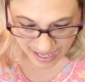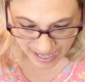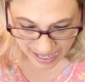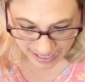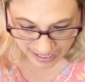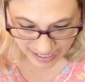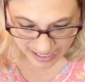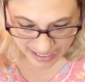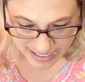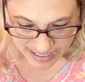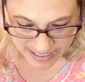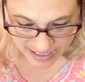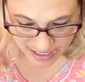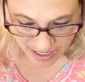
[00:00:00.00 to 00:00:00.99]

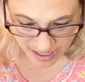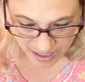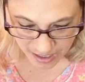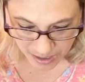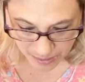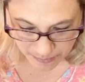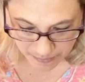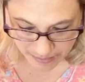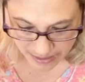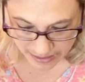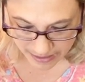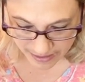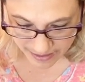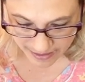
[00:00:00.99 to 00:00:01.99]
And that
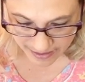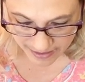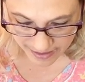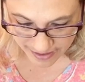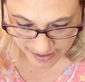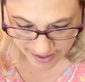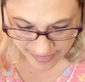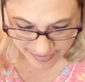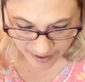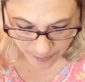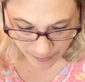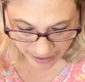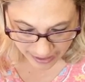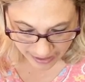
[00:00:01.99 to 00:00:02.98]

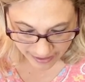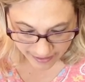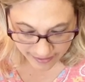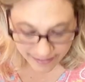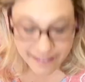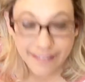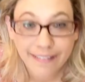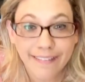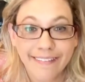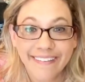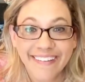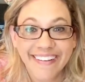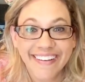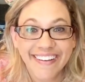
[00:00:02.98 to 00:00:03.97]
way
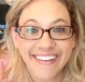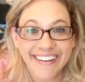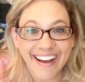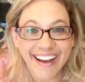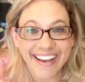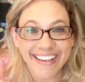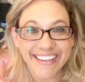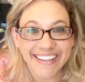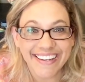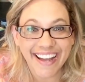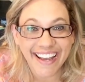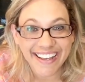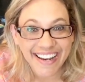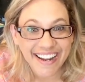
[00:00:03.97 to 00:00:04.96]
I can
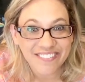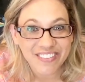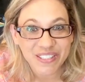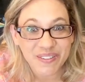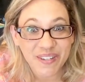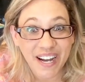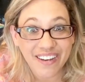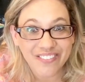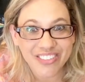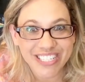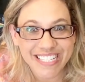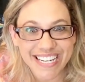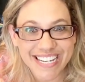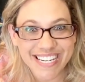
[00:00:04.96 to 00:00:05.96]
have a little
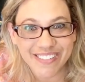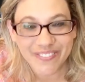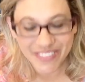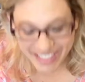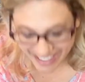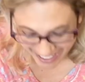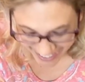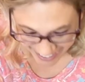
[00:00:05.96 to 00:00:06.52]
conversation with you.